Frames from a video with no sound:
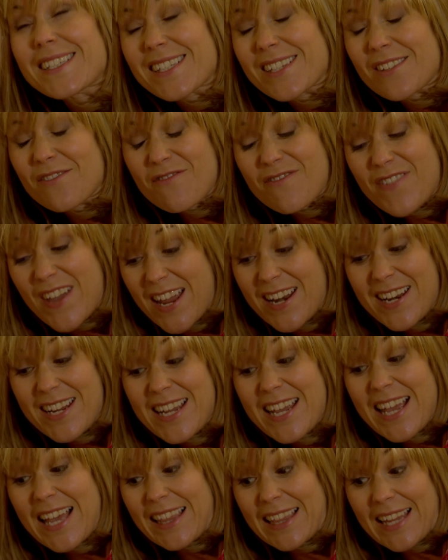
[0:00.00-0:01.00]
is the
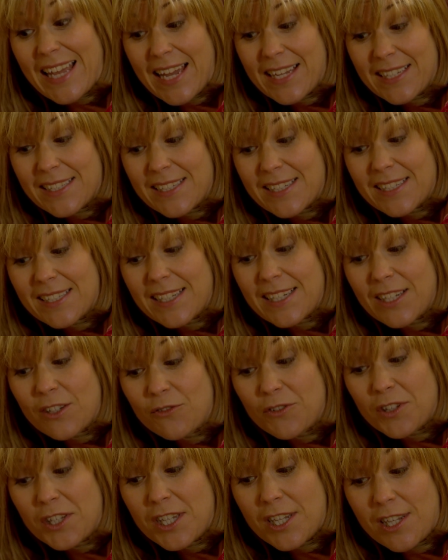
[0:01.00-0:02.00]
very last
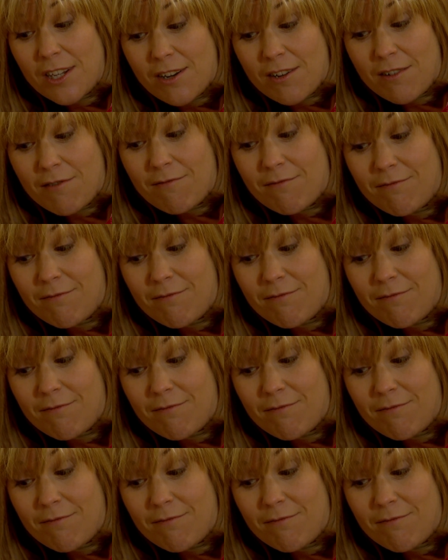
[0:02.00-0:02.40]
day of the year.